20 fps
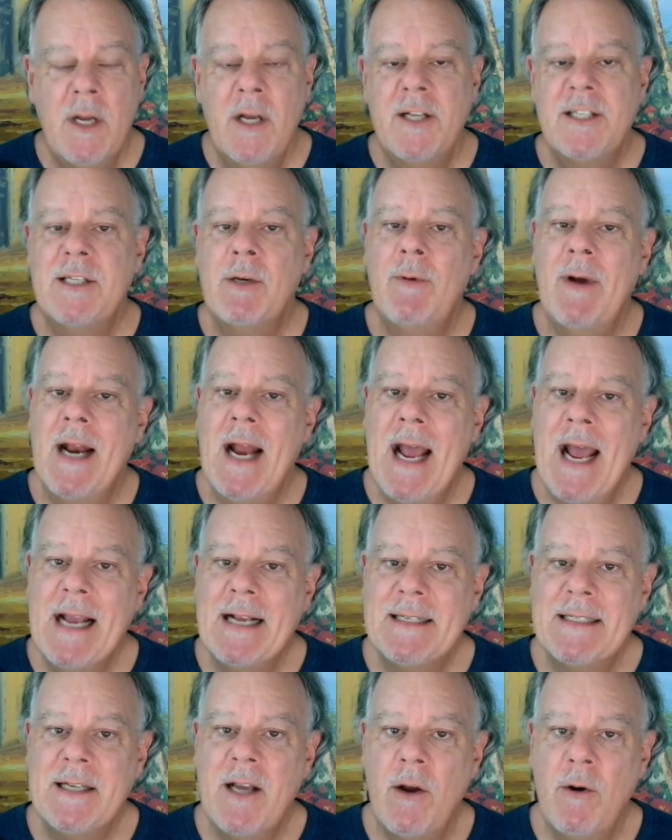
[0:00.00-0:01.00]
So what
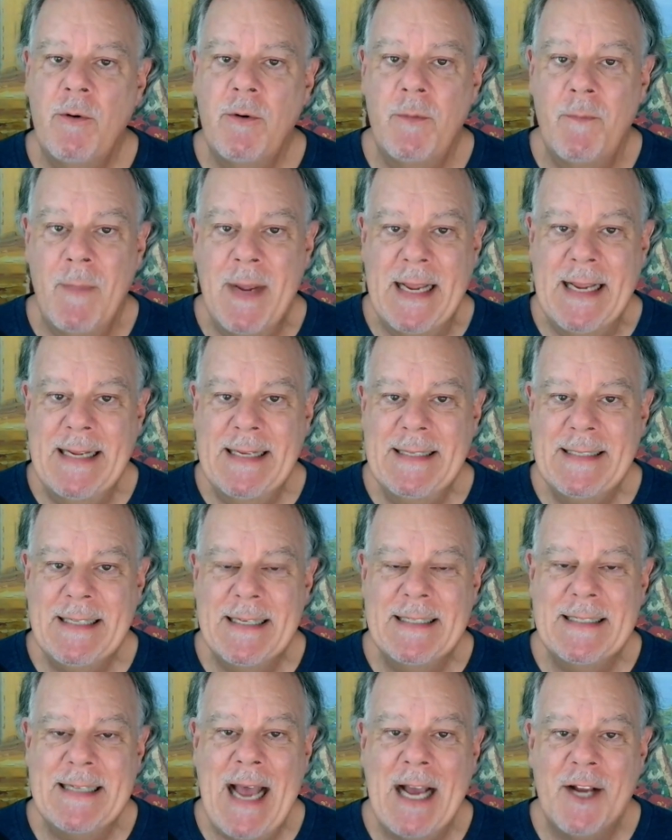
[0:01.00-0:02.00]
hex code means
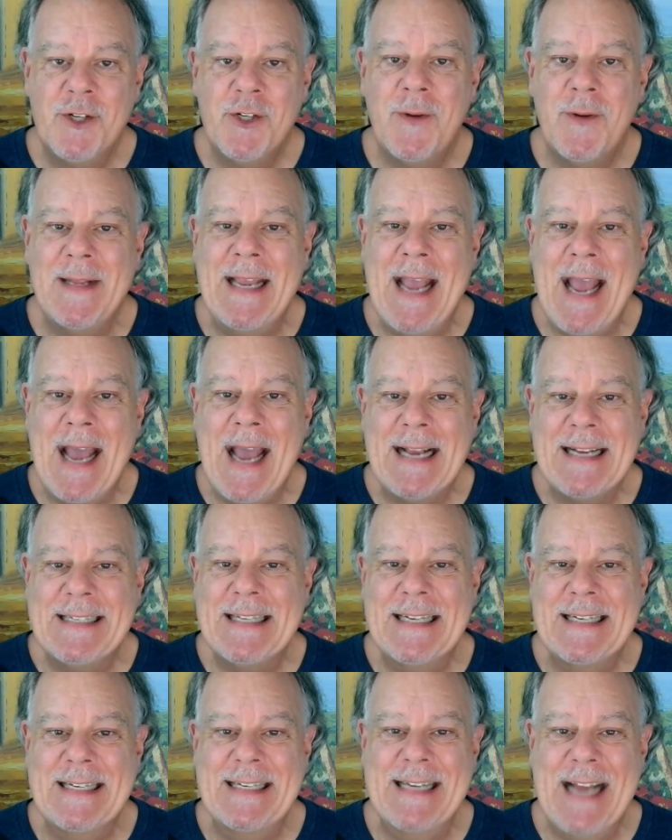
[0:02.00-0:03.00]
is actually
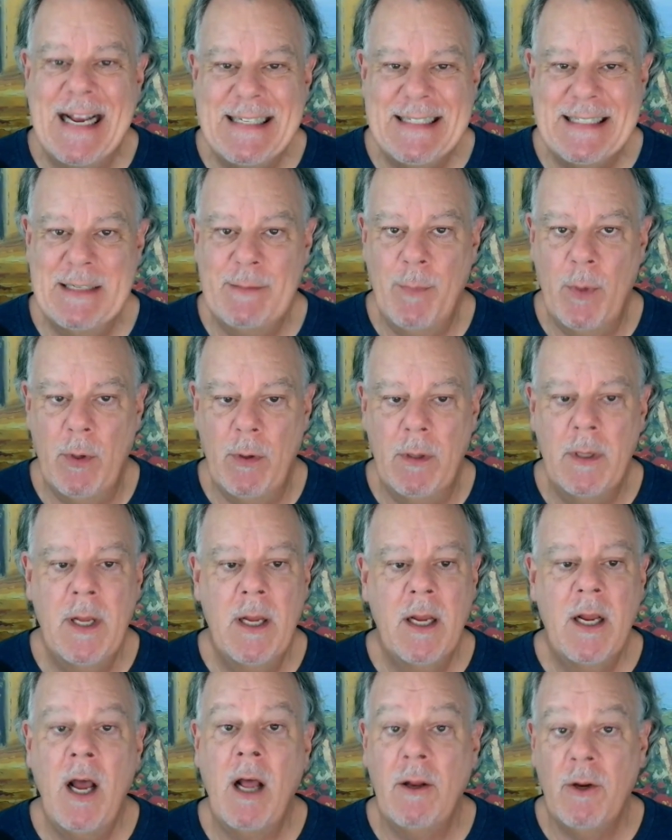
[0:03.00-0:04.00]
hexadecimal
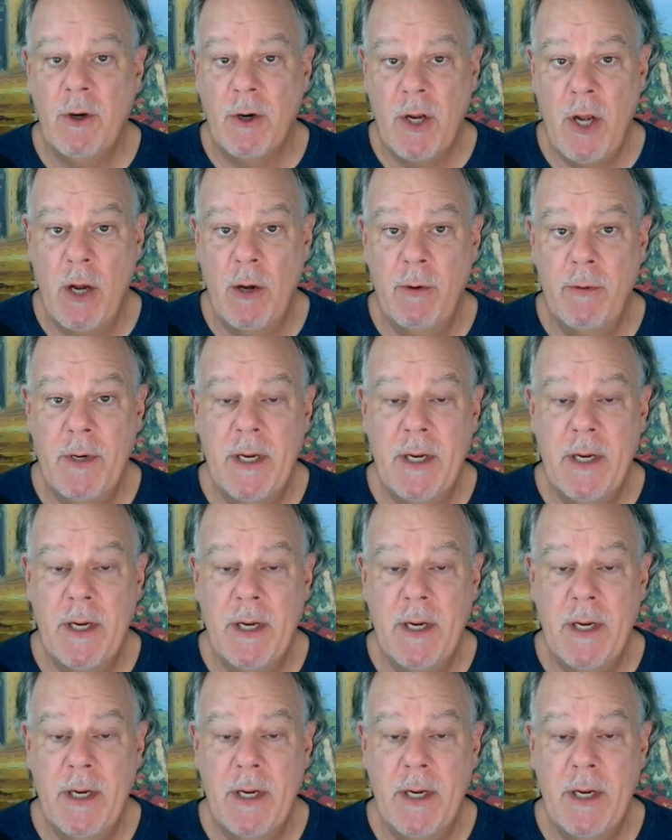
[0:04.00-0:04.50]
color code.